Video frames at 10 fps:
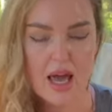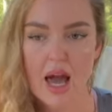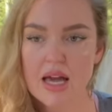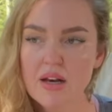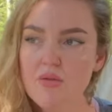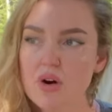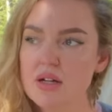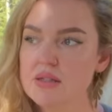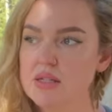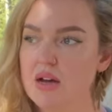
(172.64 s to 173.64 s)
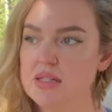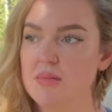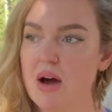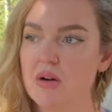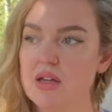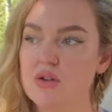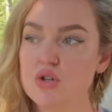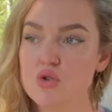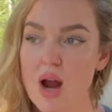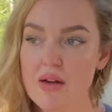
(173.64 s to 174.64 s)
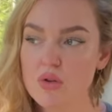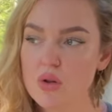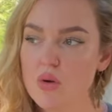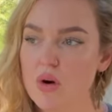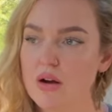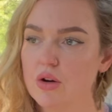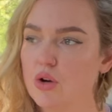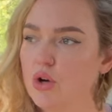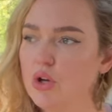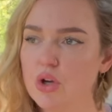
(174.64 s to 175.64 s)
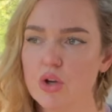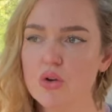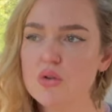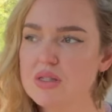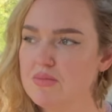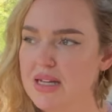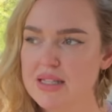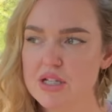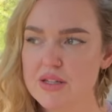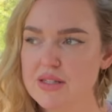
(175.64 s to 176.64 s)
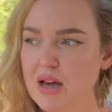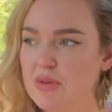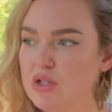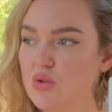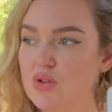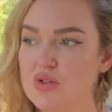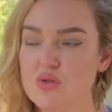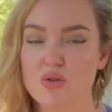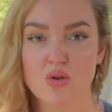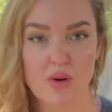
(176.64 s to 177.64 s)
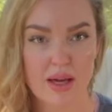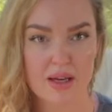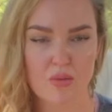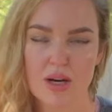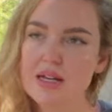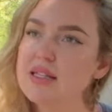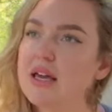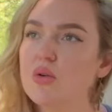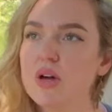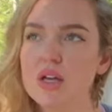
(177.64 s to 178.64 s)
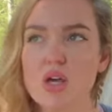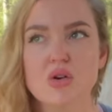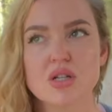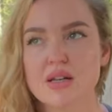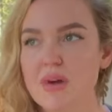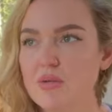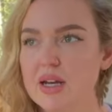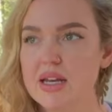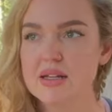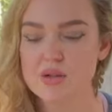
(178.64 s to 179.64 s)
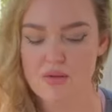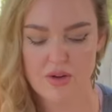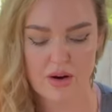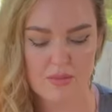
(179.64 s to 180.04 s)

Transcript: Eight of Wands talks about either travel or good news messages coming towards you quick. And when I say quick, usually my readings are very